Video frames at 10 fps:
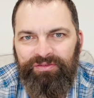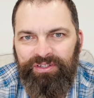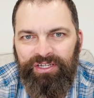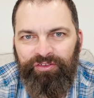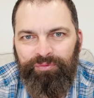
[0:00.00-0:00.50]

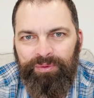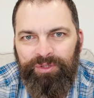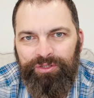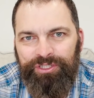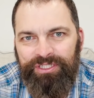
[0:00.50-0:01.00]
They'll have
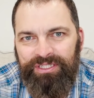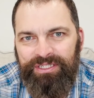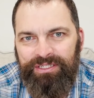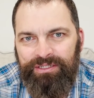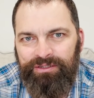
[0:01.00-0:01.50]
promotions,
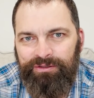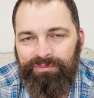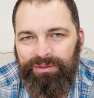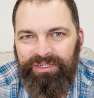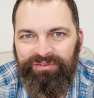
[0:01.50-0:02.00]
so
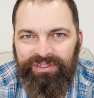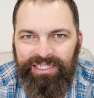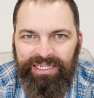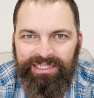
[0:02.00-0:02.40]
maybe even get